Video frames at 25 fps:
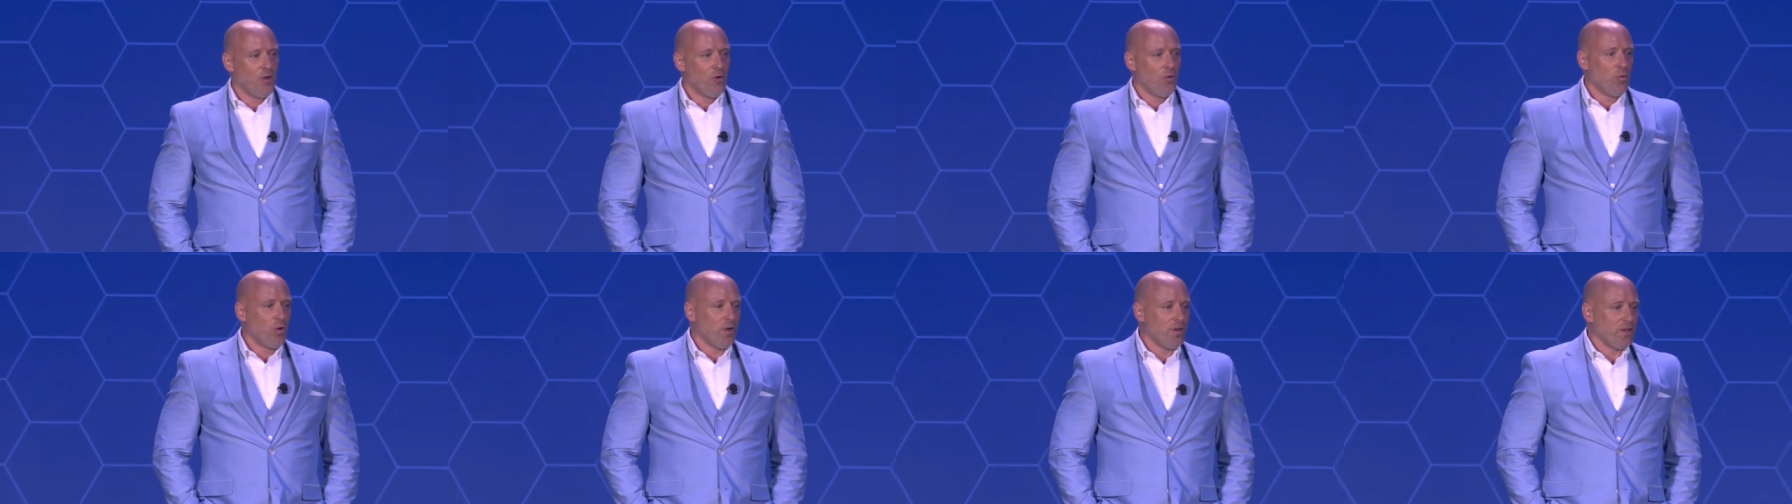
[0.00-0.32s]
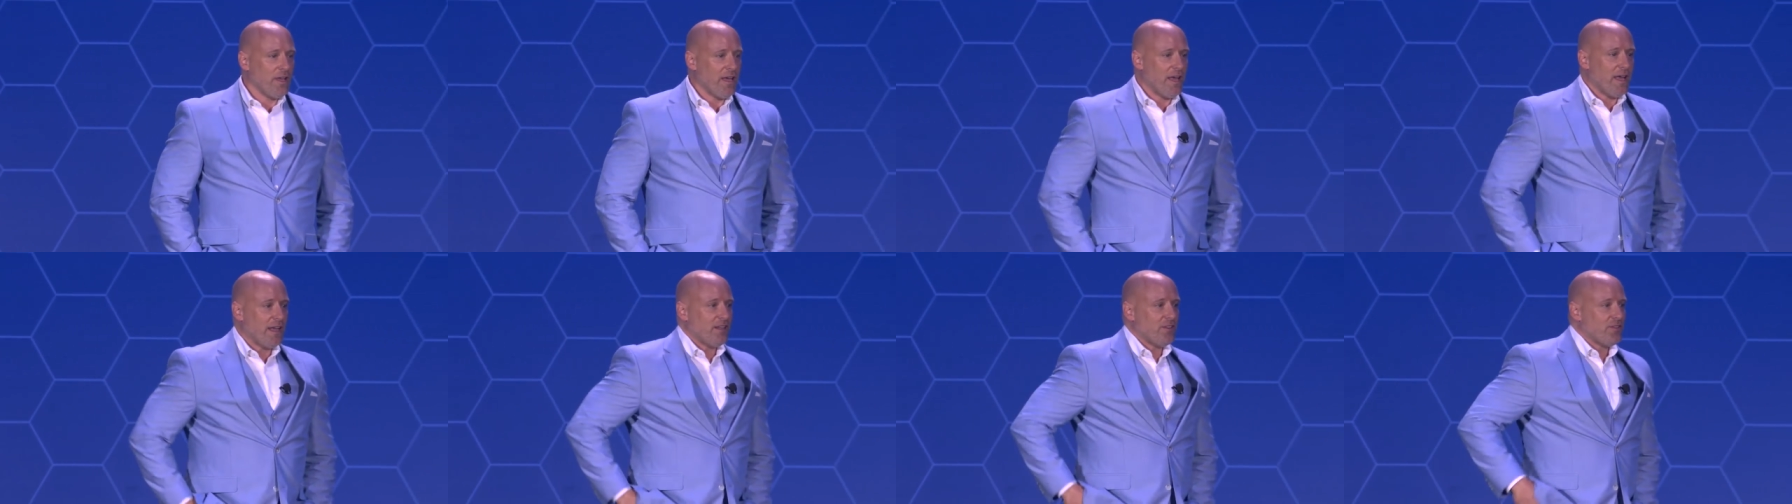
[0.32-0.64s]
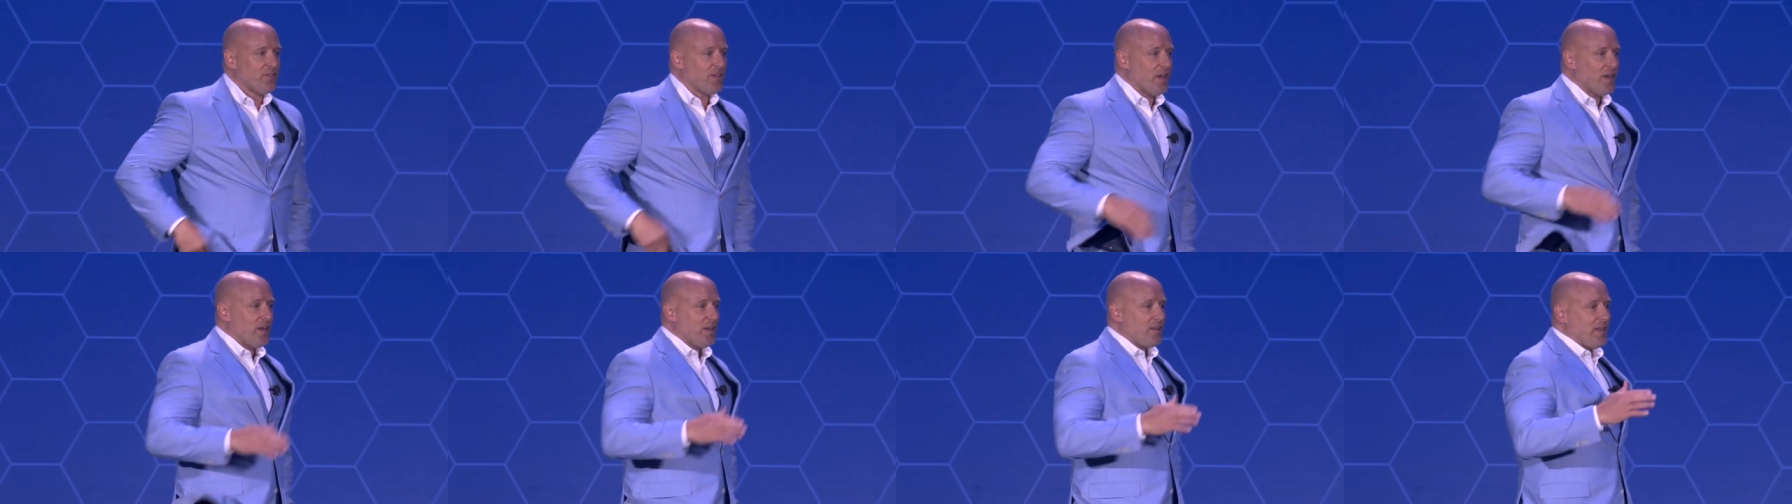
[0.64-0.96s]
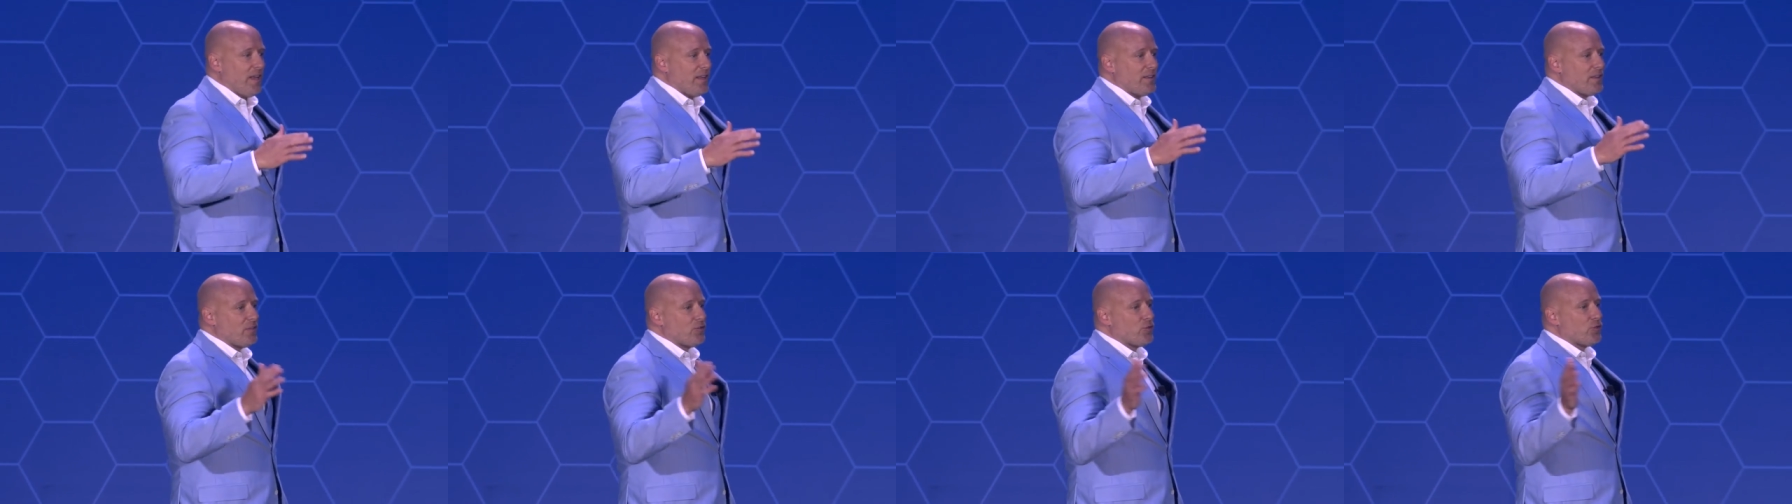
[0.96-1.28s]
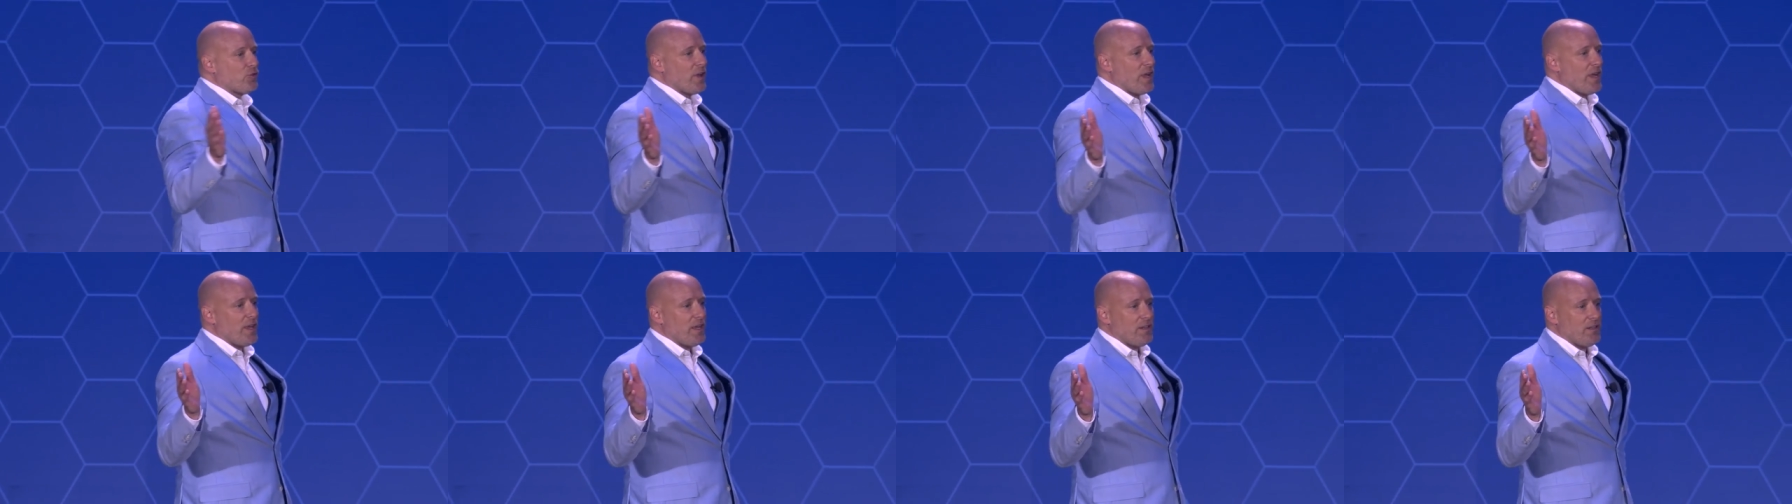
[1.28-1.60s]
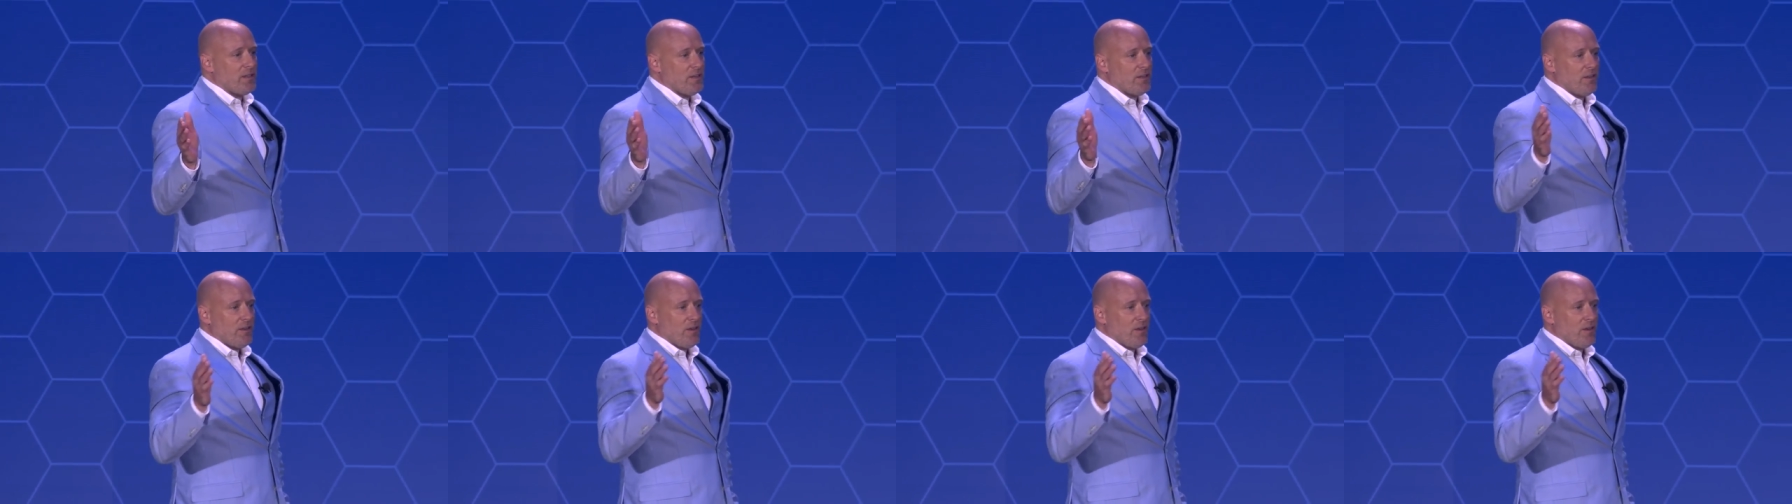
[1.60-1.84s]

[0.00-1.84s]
one day I decided to take the train